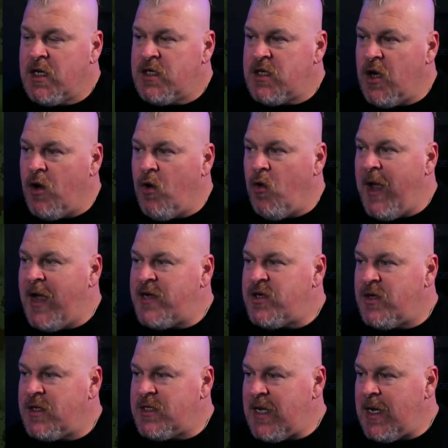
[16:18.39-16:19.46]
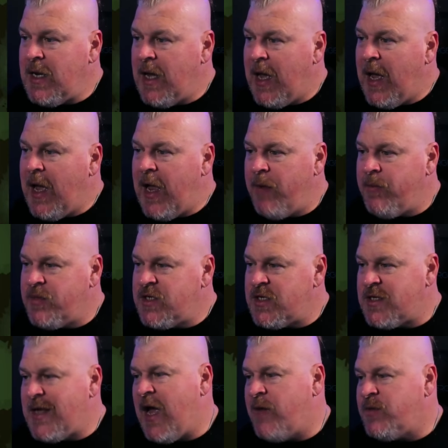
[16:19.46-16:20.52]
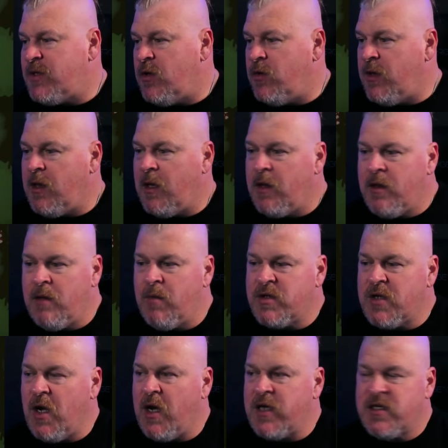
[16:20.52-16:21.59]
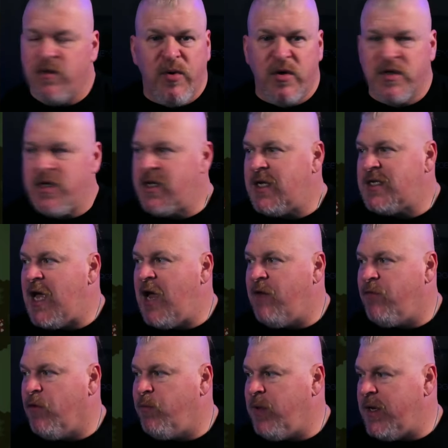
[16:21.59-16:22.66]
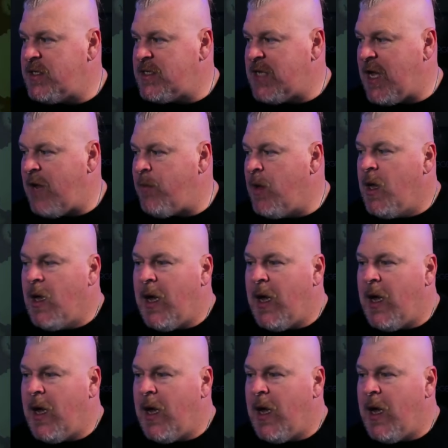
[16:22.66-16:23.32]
So as you can see, I am just absolutely the, the most awesome person that's ever played this game.